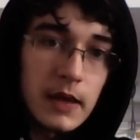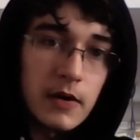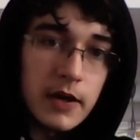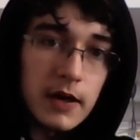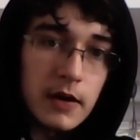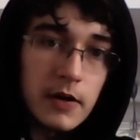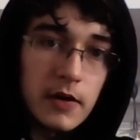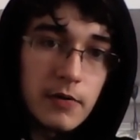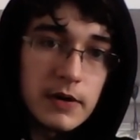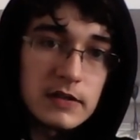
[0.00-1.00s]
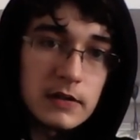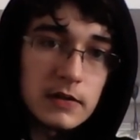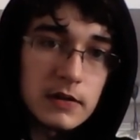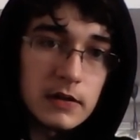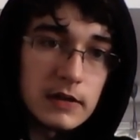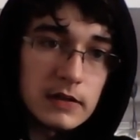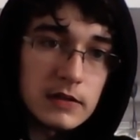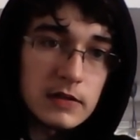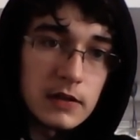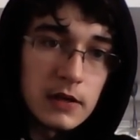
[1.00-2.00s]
Okay, where is it? This.